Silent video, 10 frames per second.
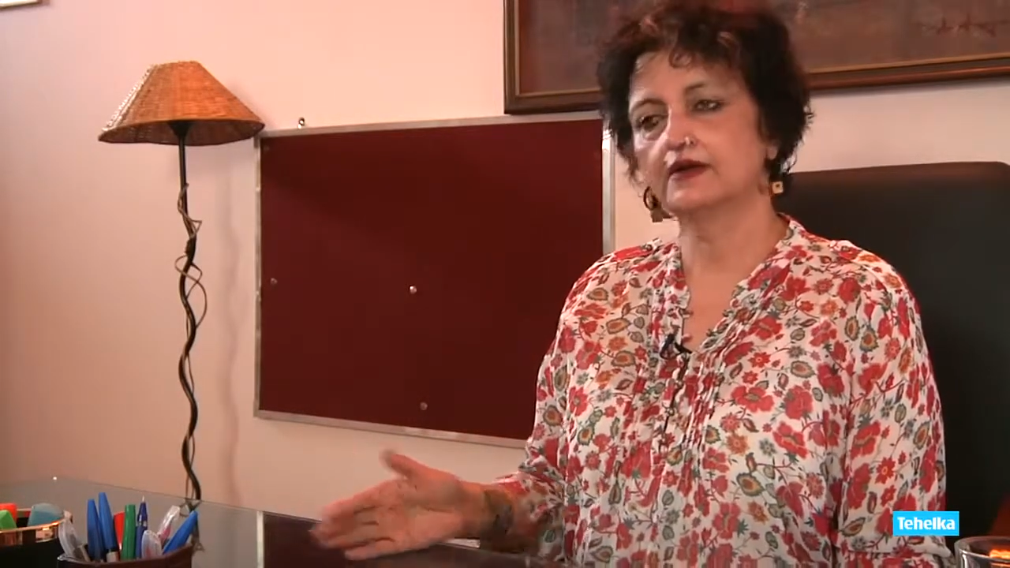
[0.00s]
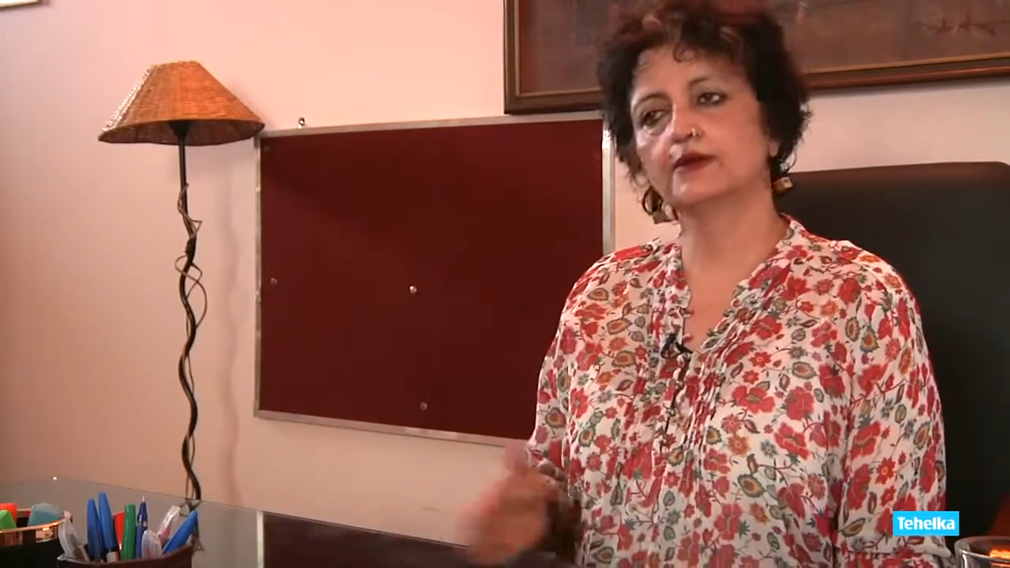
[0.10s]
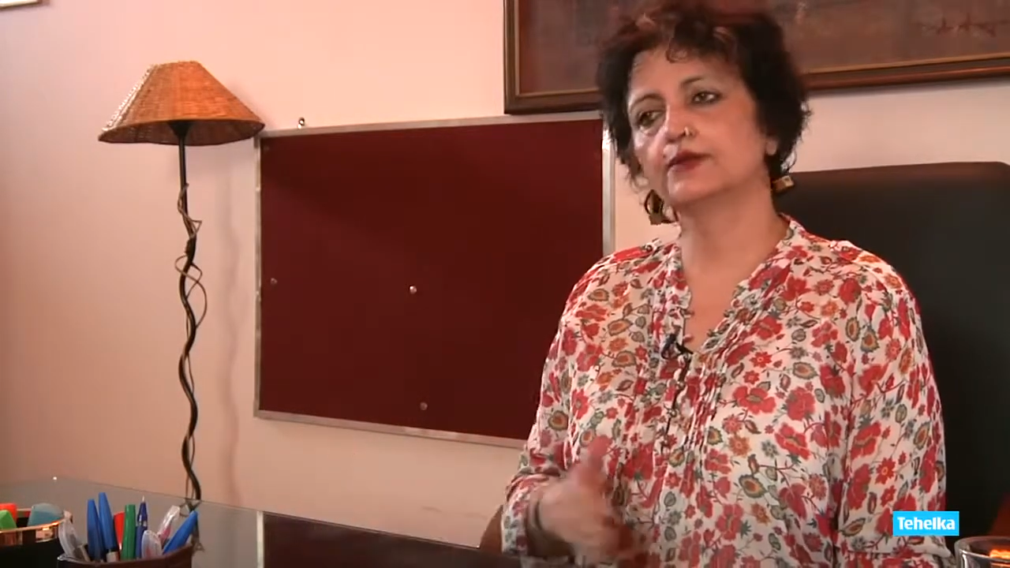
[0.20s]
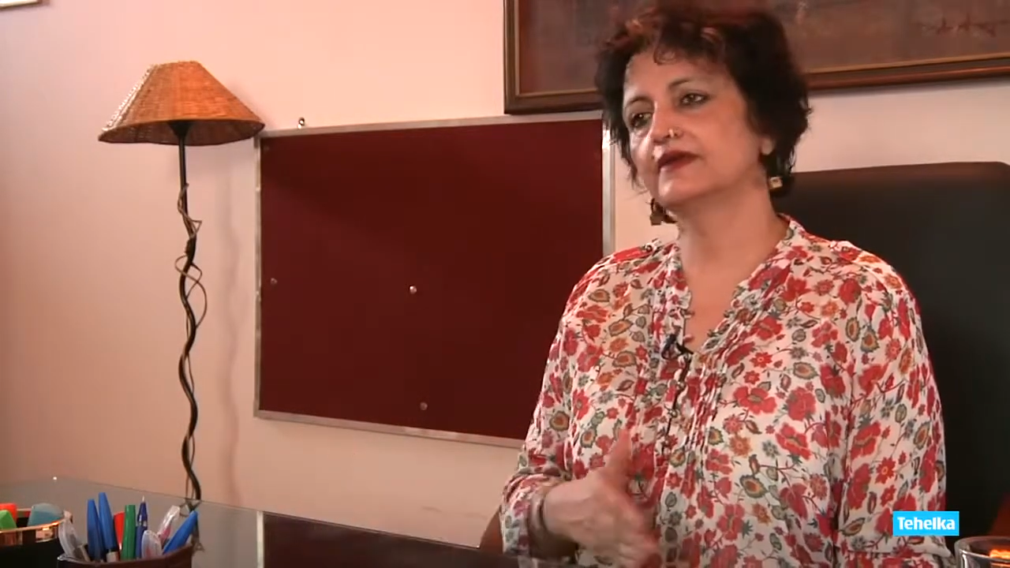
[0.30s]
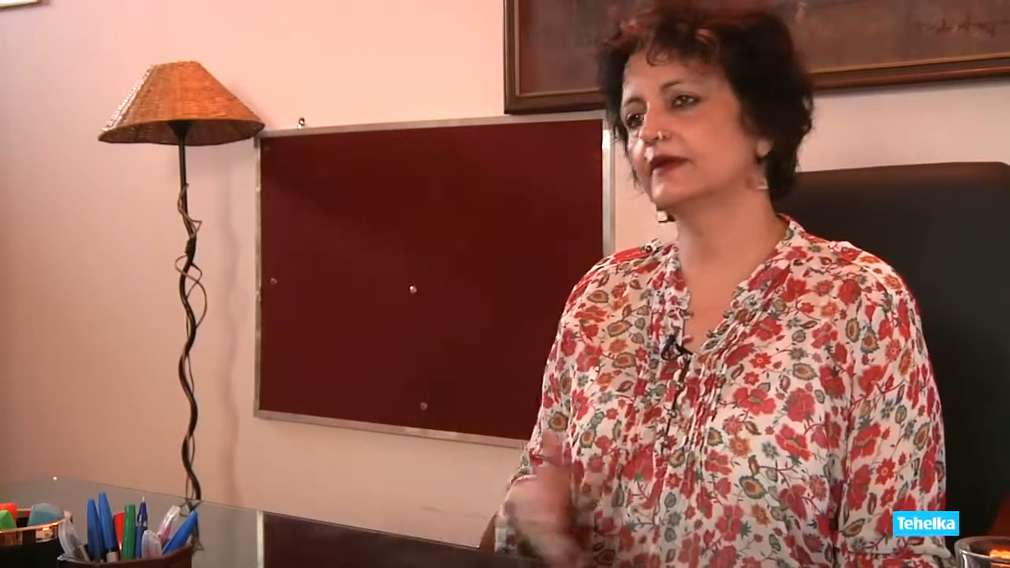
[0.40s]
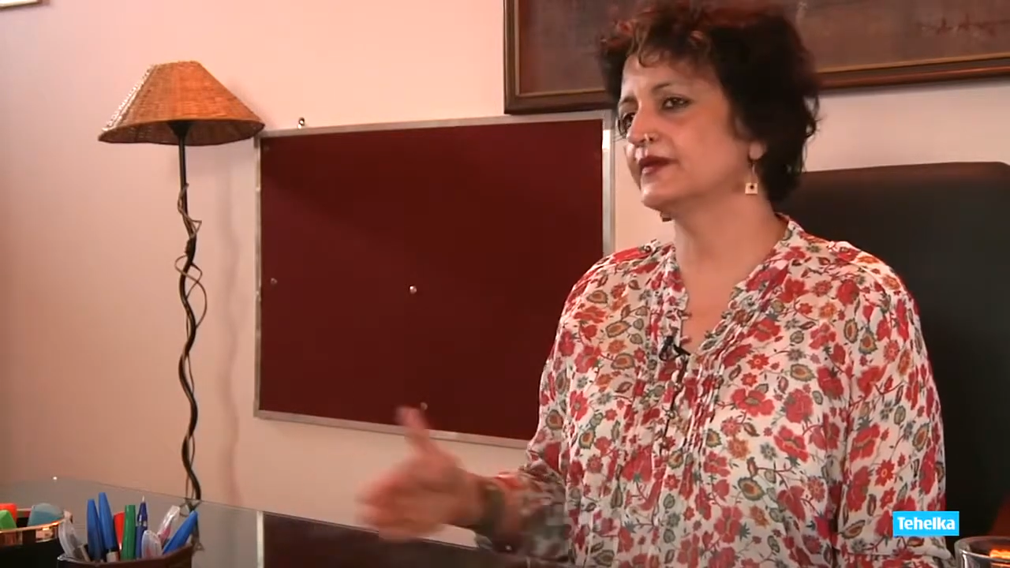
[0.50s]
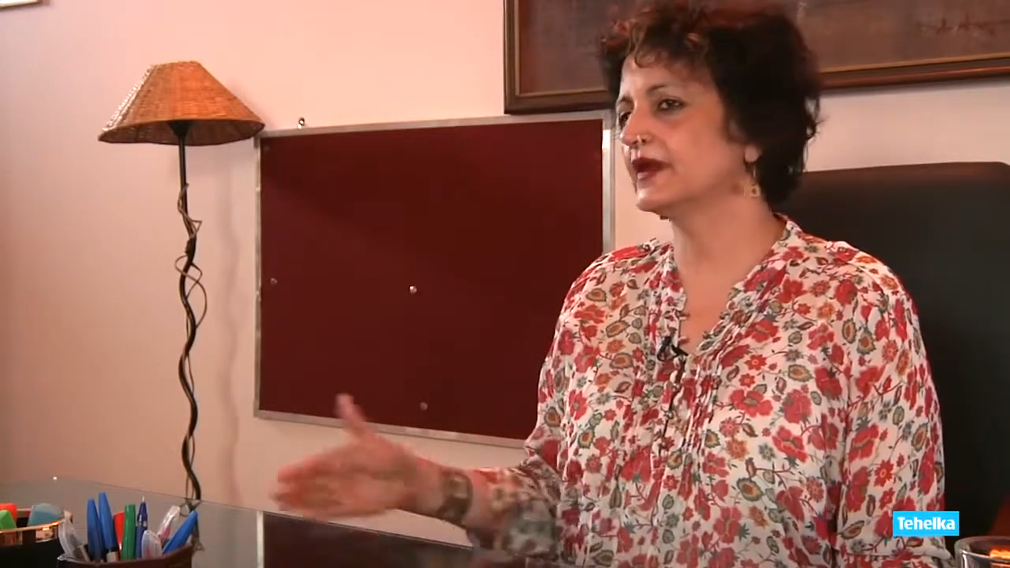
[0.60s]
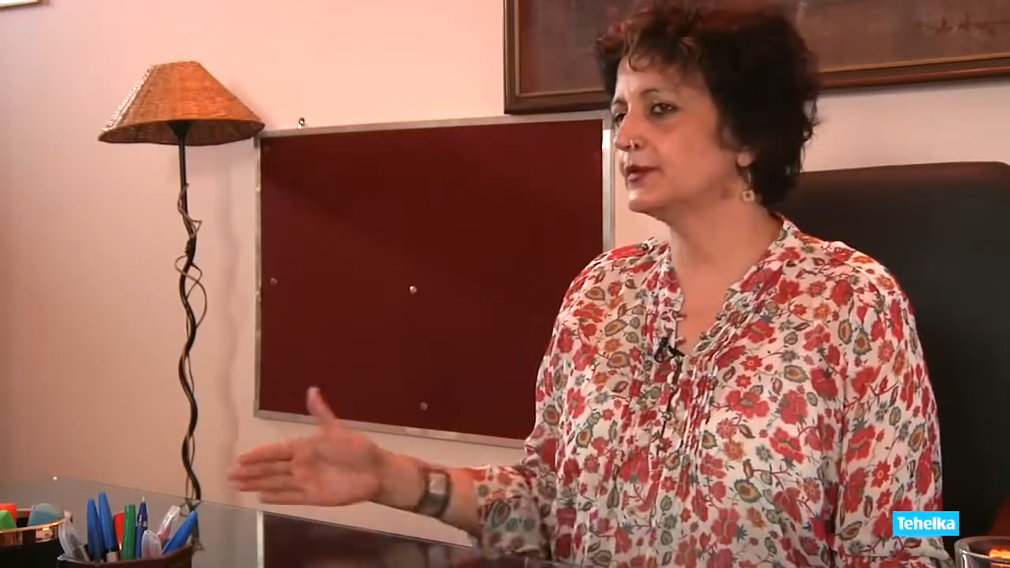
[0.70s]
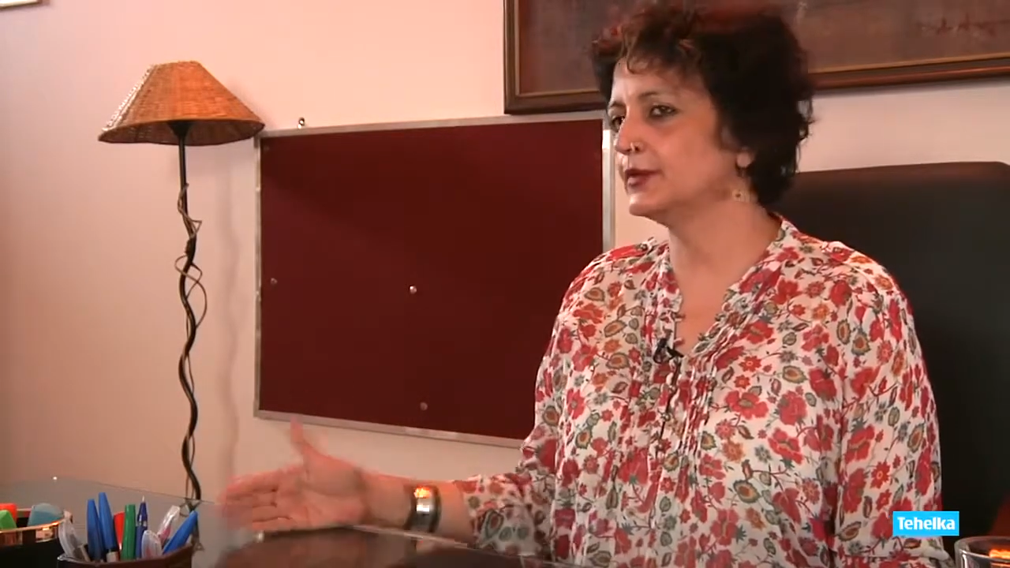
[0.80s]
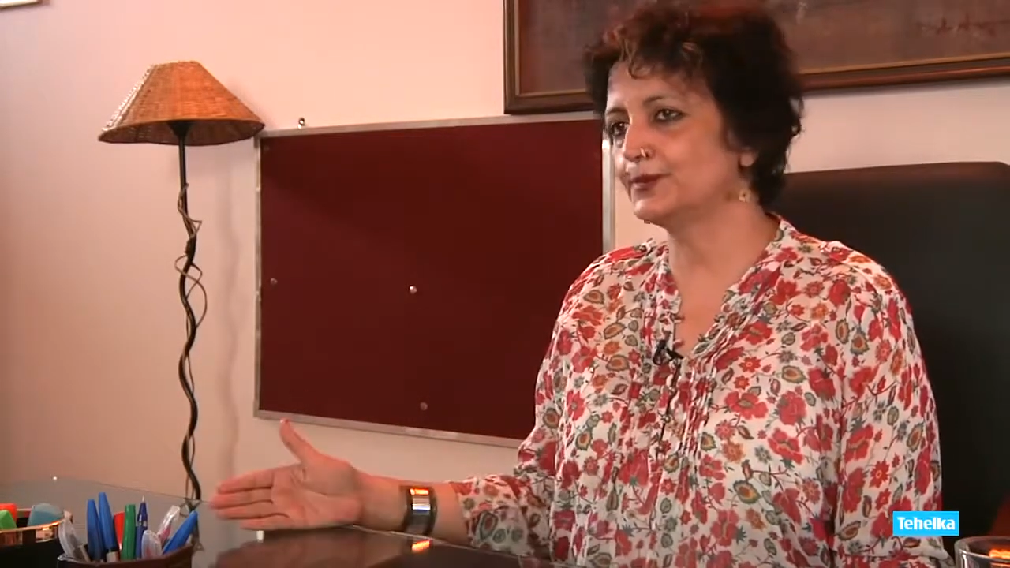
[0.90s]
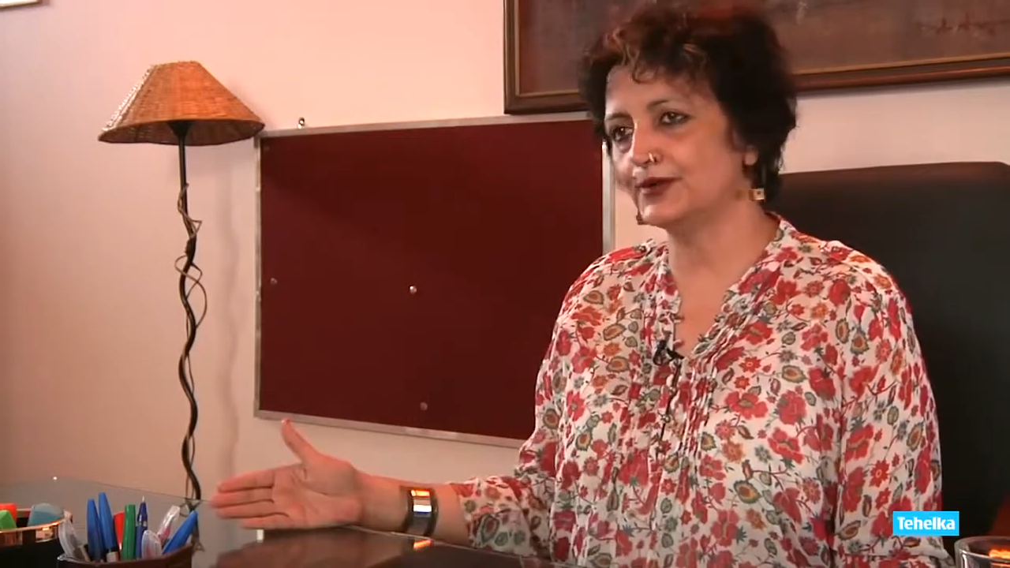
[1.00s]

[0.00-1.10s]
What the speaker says: The Muslims had been